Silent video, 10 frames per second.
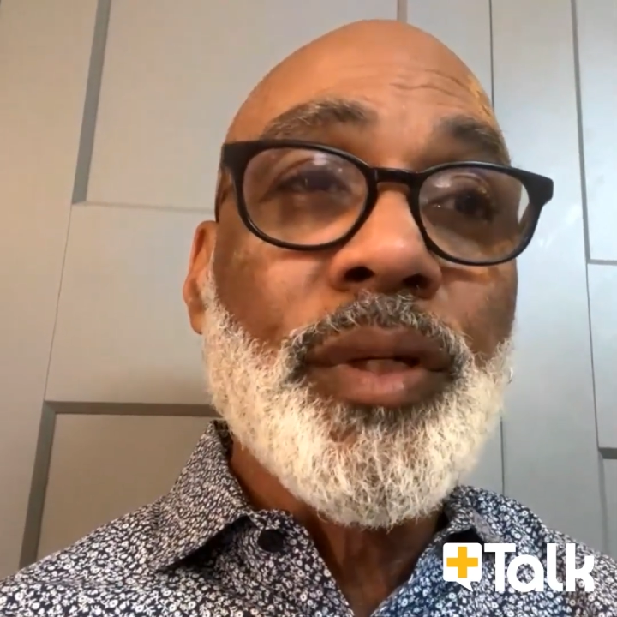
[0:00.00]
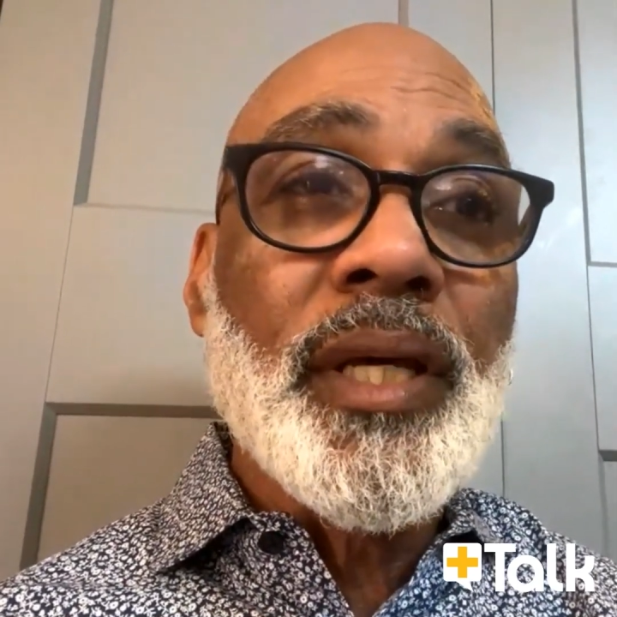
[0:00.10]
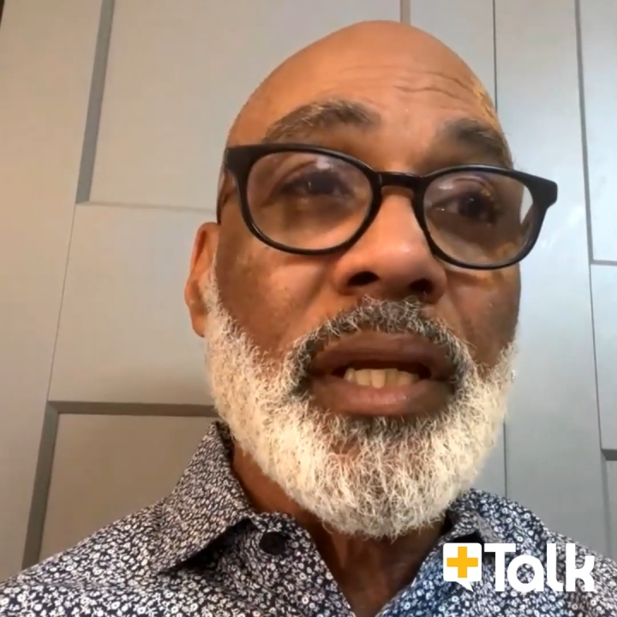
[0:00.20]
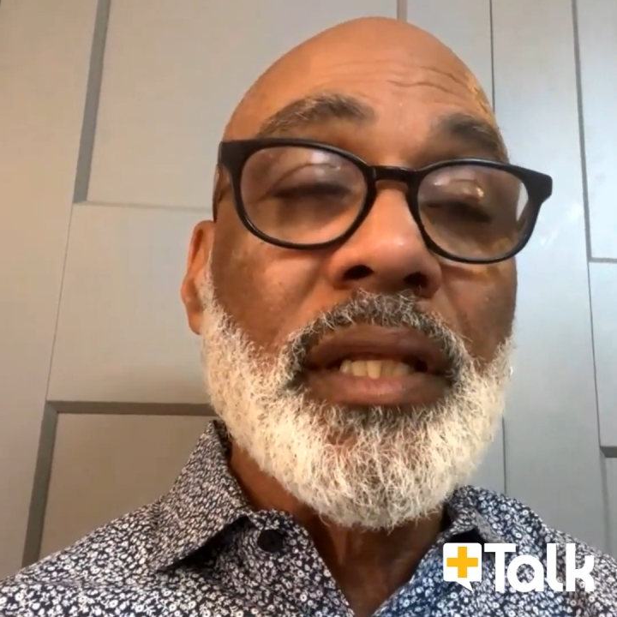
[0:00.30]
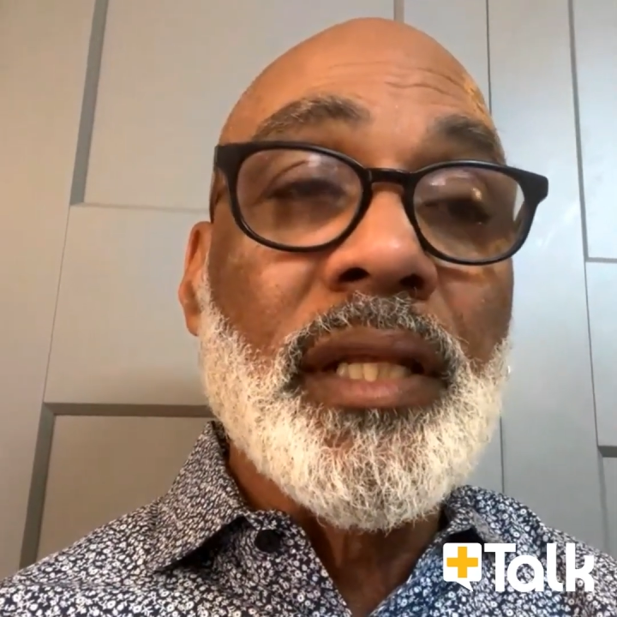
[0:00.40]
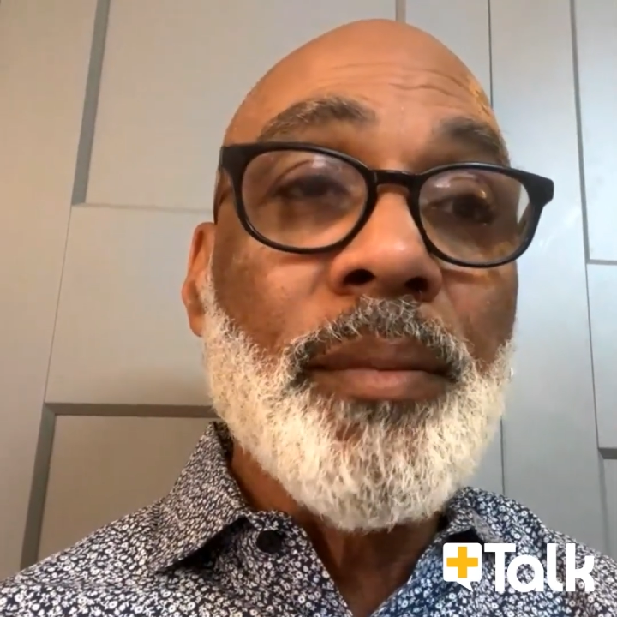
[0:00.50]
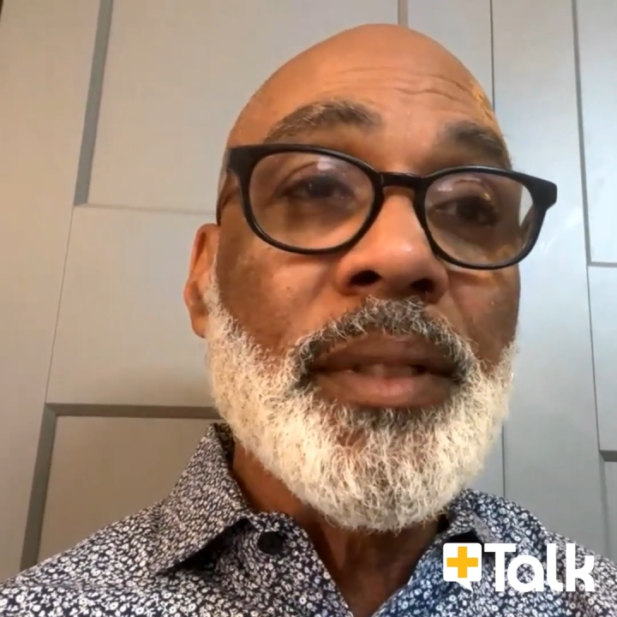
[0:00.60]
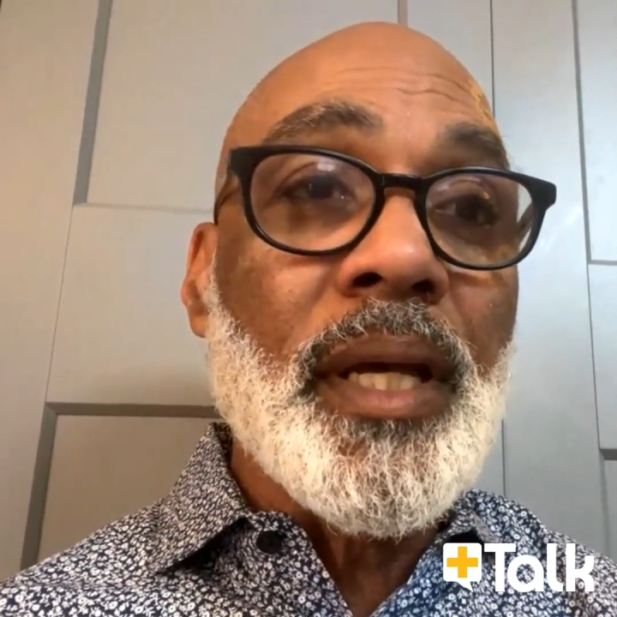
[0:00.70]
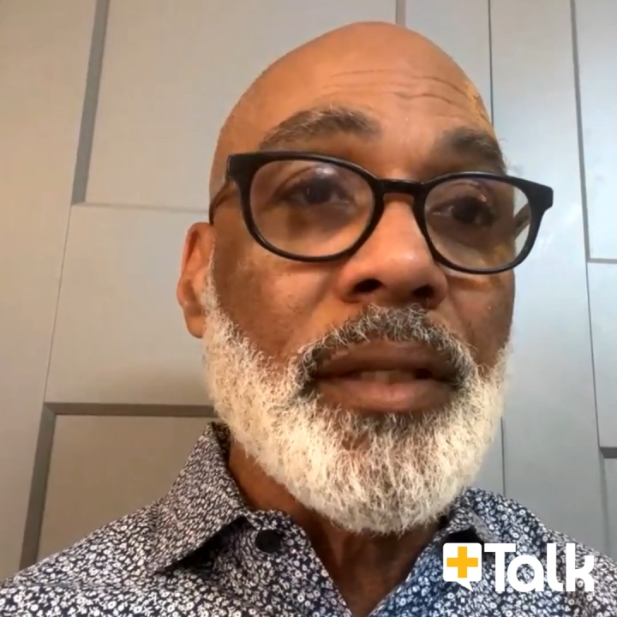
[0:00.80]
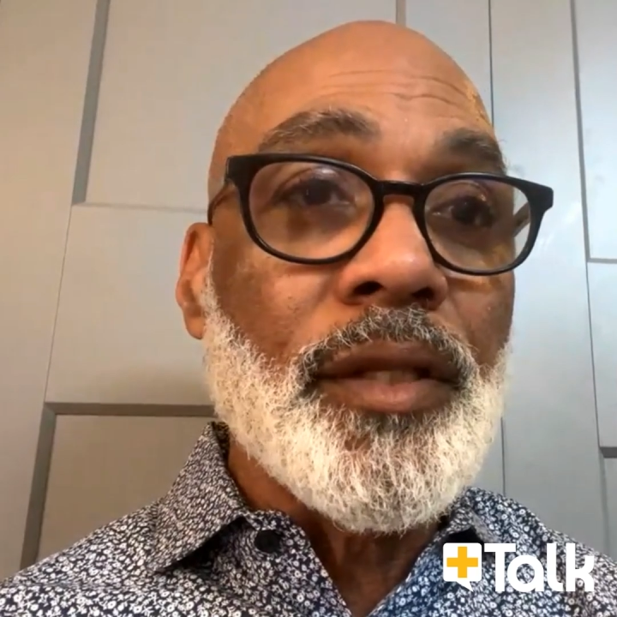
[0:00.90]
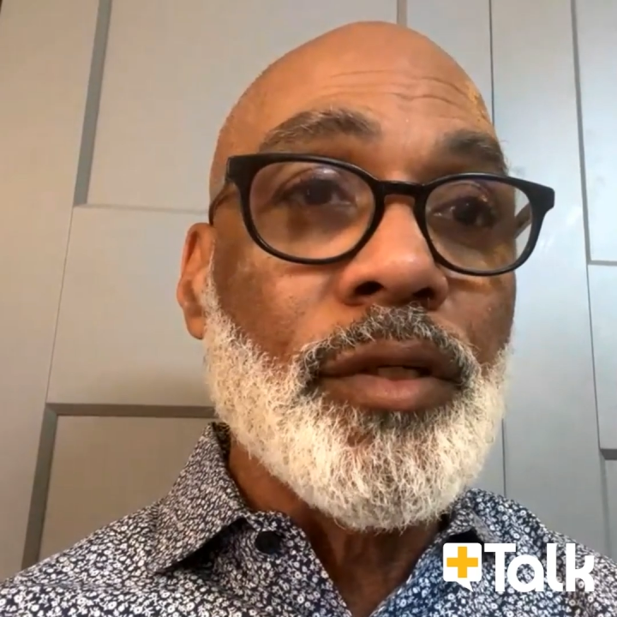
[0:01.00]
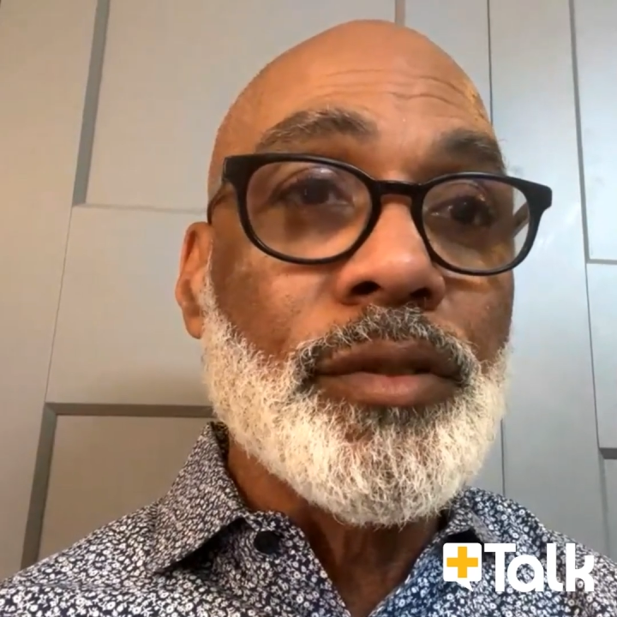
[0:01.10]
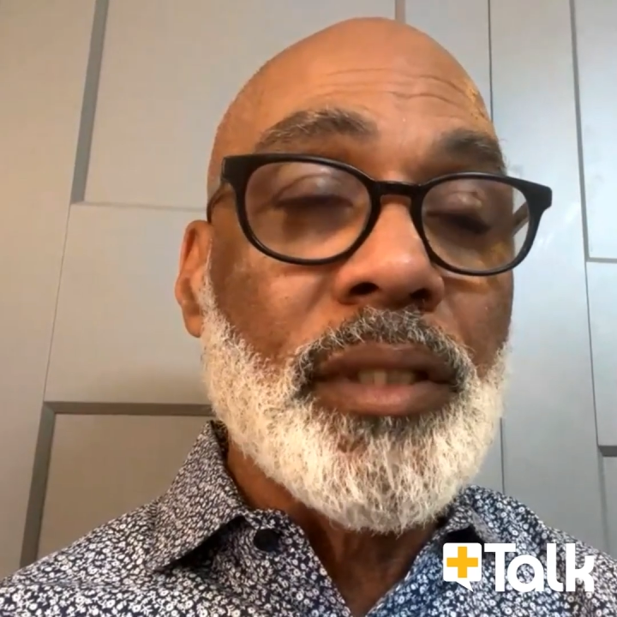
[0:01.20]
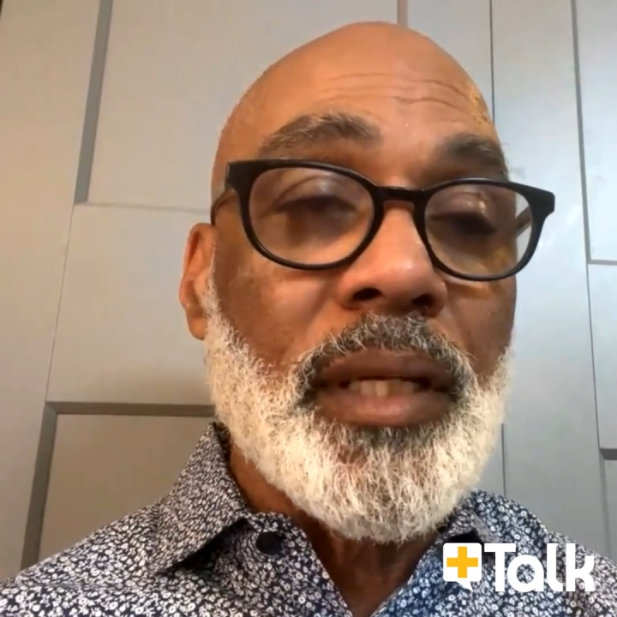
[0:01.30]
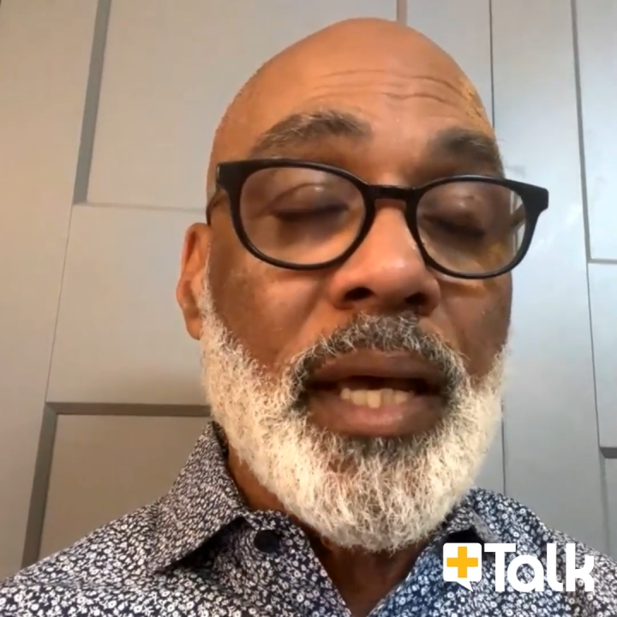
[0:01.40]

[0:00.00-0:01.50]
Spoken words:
can eliminate those